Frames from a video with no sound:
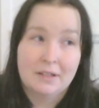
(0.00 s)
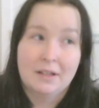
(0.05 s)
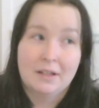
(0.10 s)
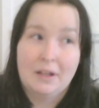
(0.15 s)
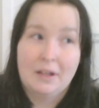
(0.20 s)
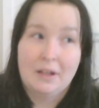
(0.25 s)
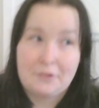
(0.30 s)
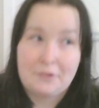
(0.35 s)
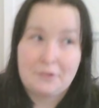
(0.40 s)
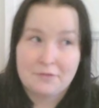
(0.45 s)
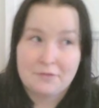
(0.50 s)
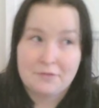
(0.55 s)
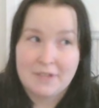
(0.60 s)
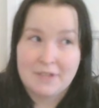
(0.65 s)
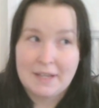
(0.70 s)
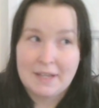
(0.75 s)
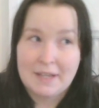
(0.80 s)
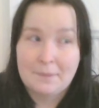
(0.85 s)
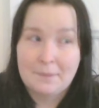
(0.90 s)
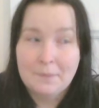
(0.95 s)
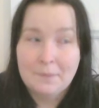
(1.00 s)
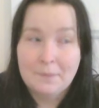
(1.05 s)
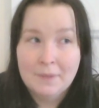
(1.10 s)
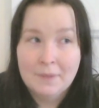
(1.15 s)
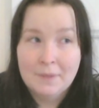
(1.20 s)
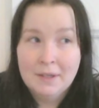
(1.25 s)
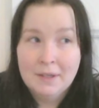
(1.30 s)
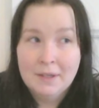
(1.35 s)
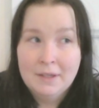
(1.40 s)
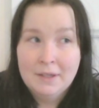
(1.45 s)
a lot of time
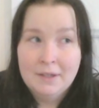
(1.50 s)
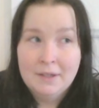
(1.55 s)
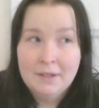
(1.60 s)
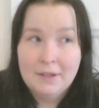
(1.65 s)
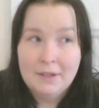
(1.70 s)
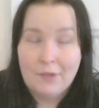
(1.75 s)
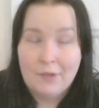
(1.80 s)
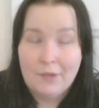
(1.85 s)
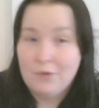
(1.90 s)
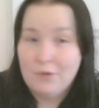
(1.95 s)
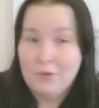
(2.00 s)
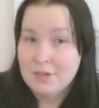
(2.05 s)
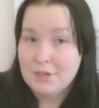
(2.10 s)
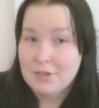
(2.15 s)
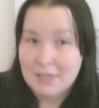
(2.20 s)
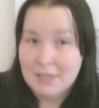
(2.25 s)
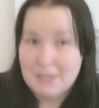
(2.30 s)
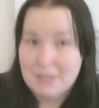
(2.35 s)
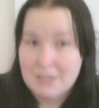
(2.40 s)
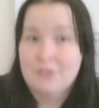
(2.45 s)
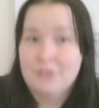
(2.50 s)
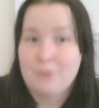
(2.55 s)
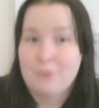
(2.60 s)
every night